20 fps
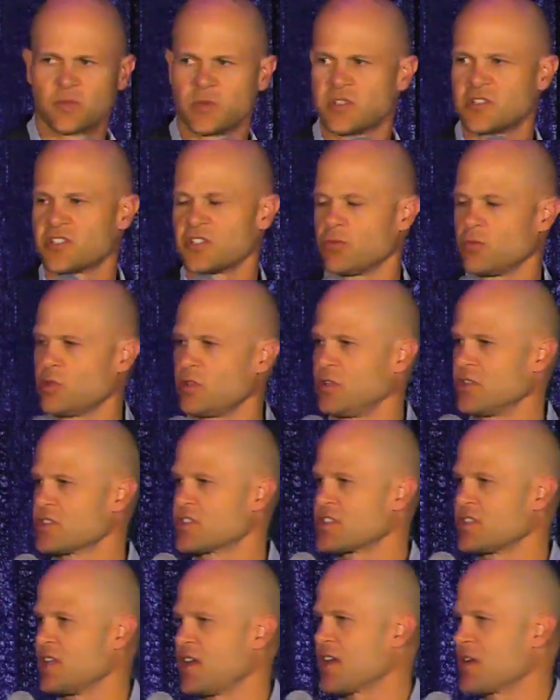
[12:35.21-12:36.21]
what someone
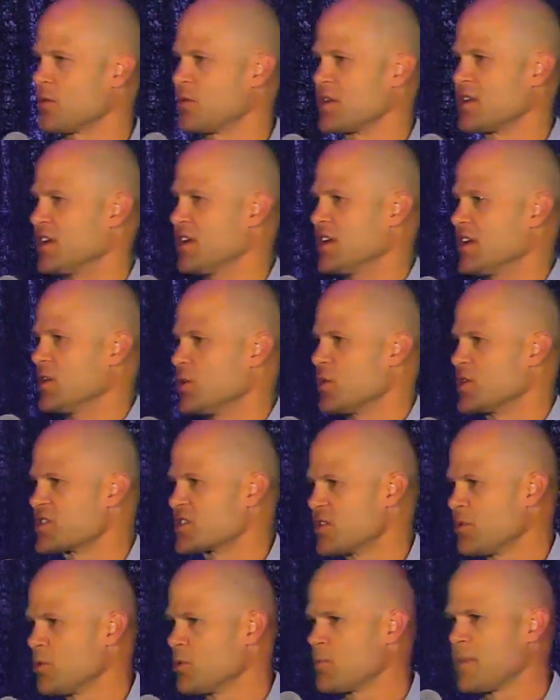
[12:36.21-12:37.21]
looks like, what
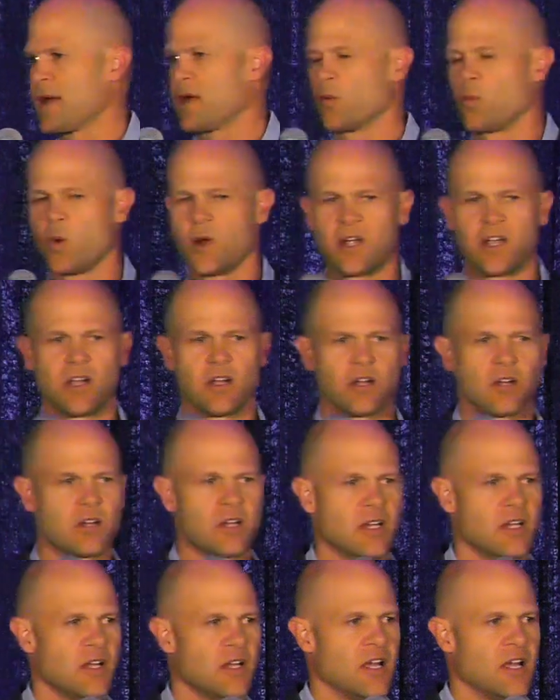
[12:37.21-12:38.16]
someone might wear,